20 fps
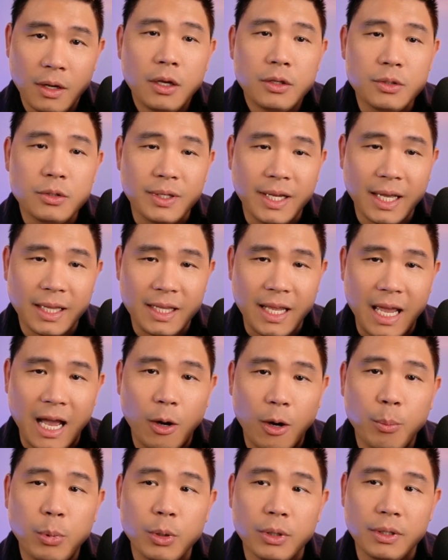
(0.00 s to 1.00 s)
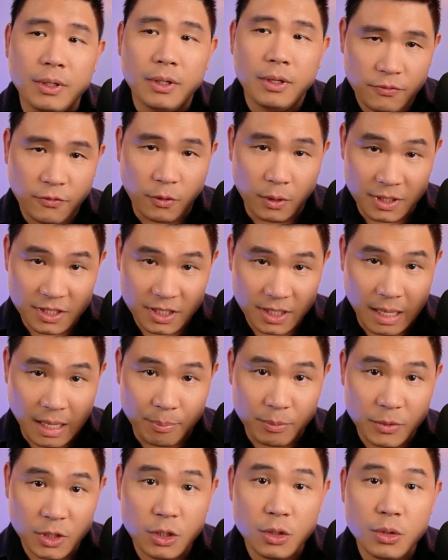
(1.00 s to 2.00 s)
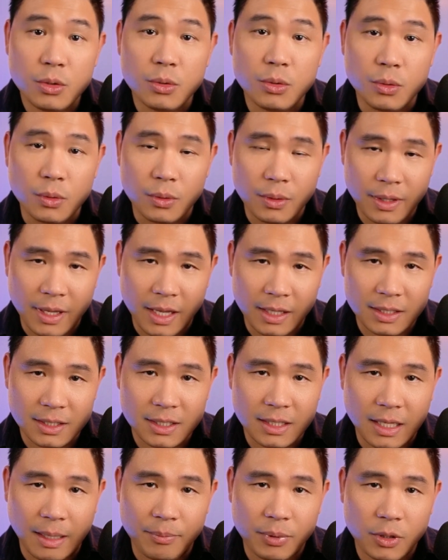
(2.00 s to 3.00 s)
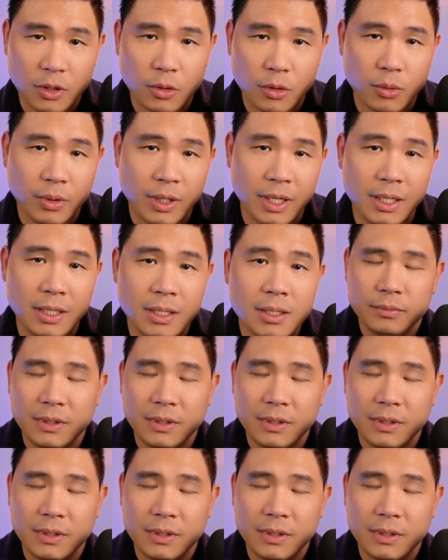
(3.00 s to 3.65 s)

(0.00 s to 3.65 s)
to get the output but step two, then step three.